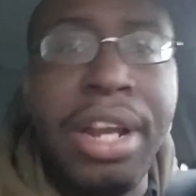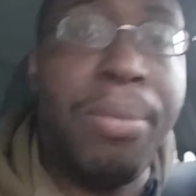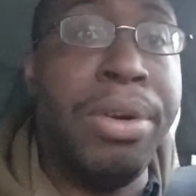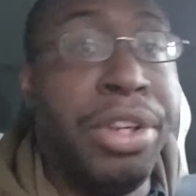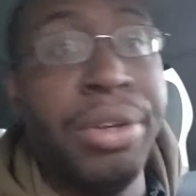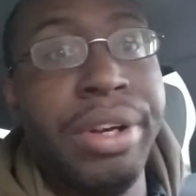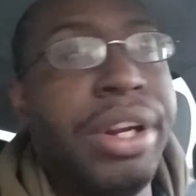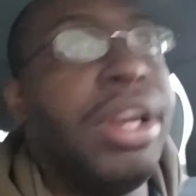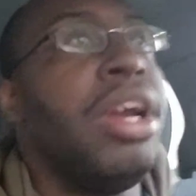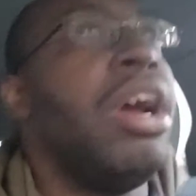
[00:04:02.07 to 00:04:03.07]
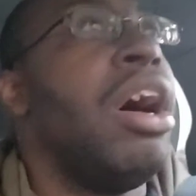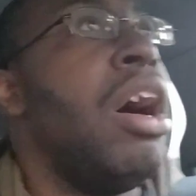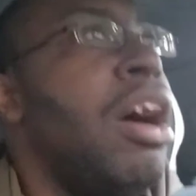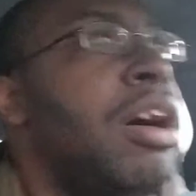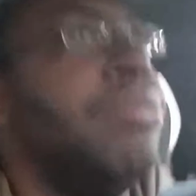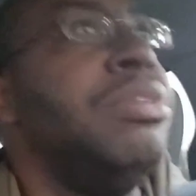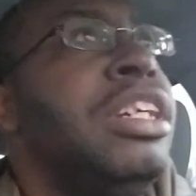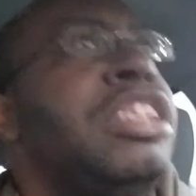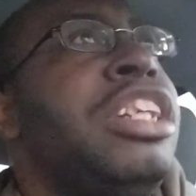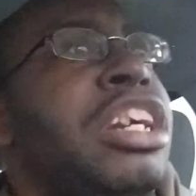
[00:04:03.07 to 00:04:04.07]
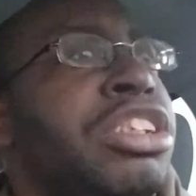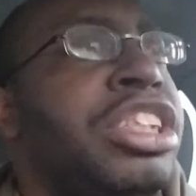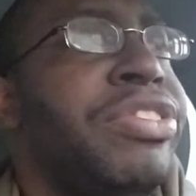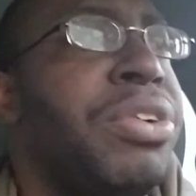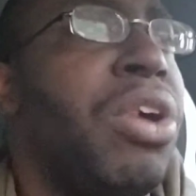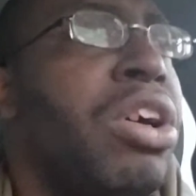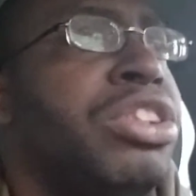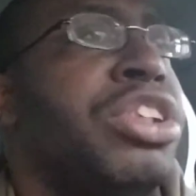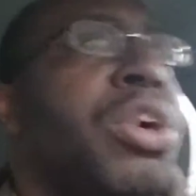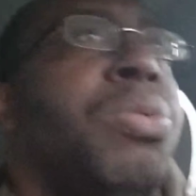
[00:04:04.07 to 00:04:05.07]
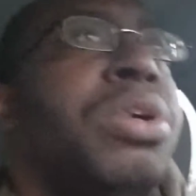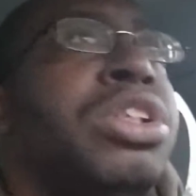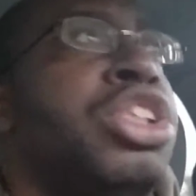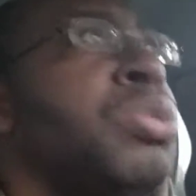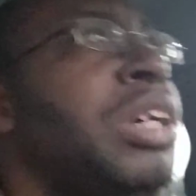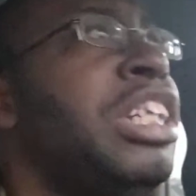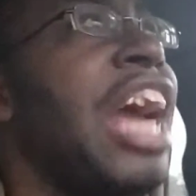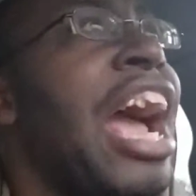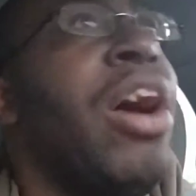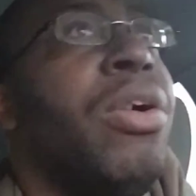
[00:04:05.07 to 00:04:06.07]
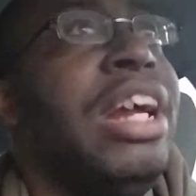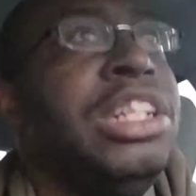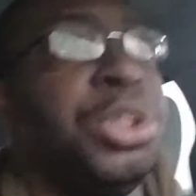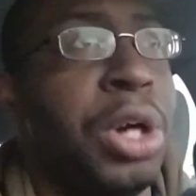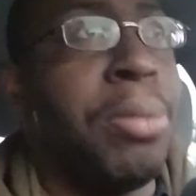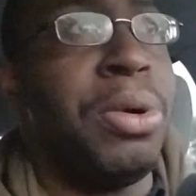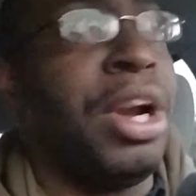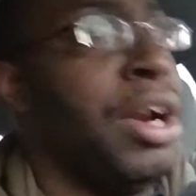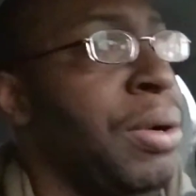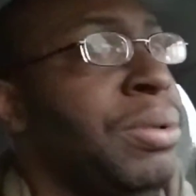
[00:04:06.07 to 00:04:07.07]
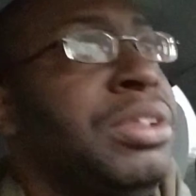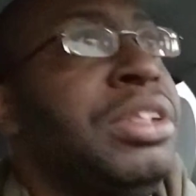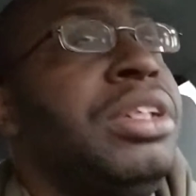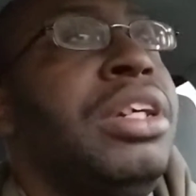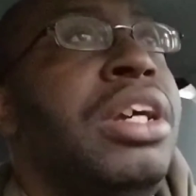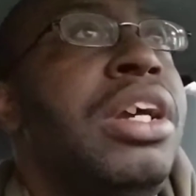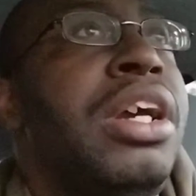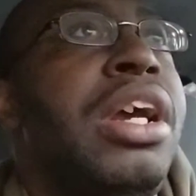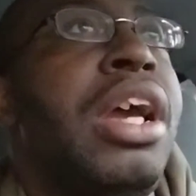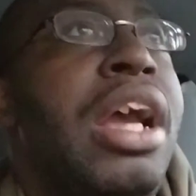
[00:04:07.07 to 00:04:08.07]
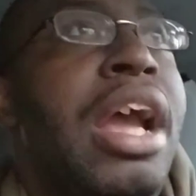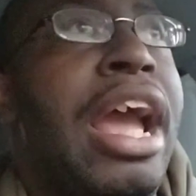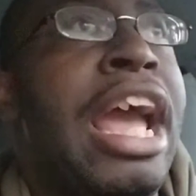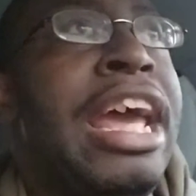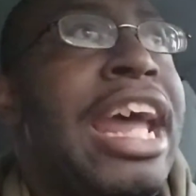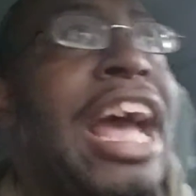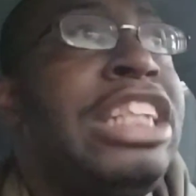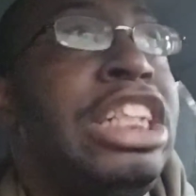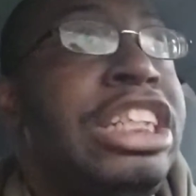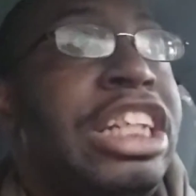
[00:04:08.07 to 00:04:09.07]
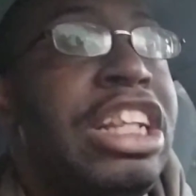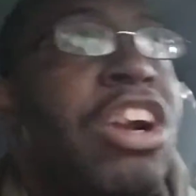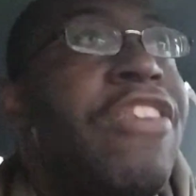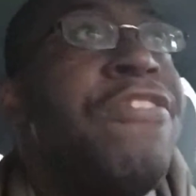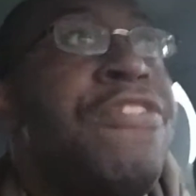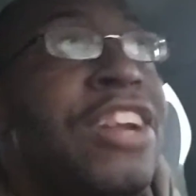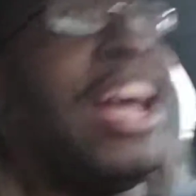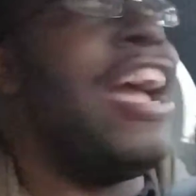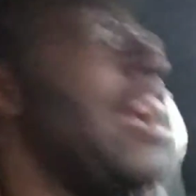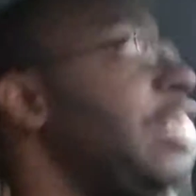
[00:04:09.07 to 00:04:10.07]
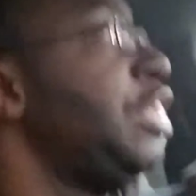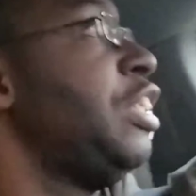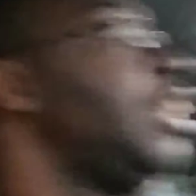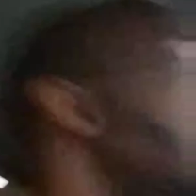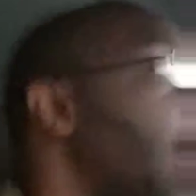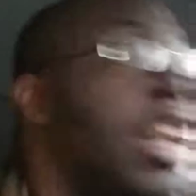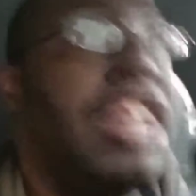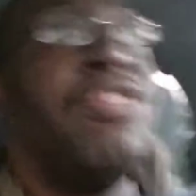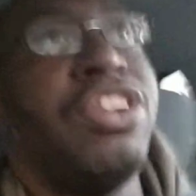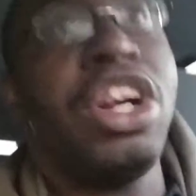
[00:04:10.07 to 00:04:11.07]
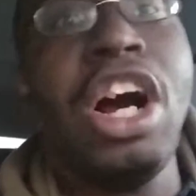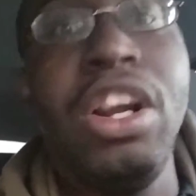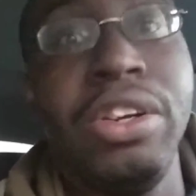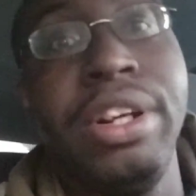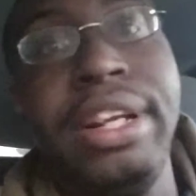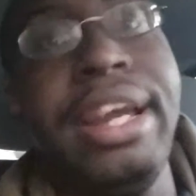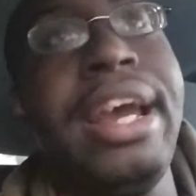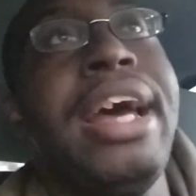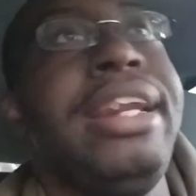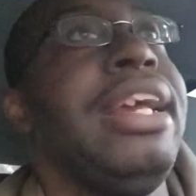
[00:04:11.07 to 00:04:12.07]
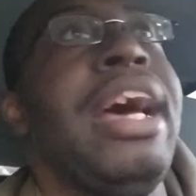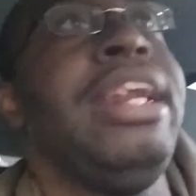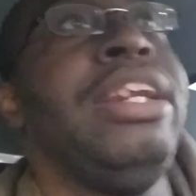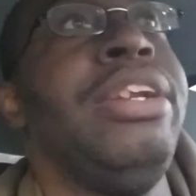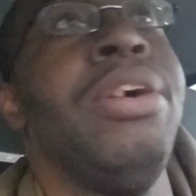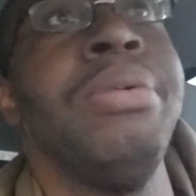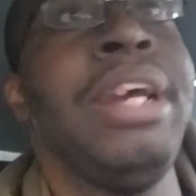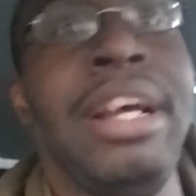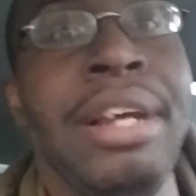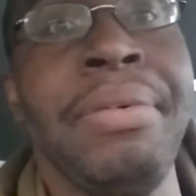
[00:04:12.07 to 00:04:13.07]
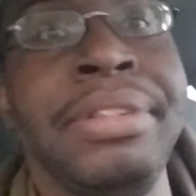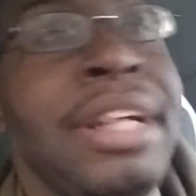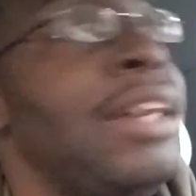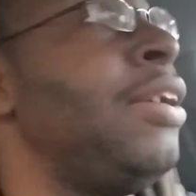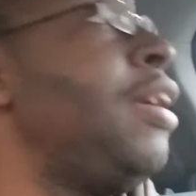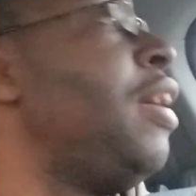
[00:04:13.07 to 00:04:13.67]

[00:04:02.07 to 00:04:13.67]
It will do it. This gear shifter also will switch out in trouble codes and actually sit there and flash a different color. Yeah, I didn't know what the hell that was either.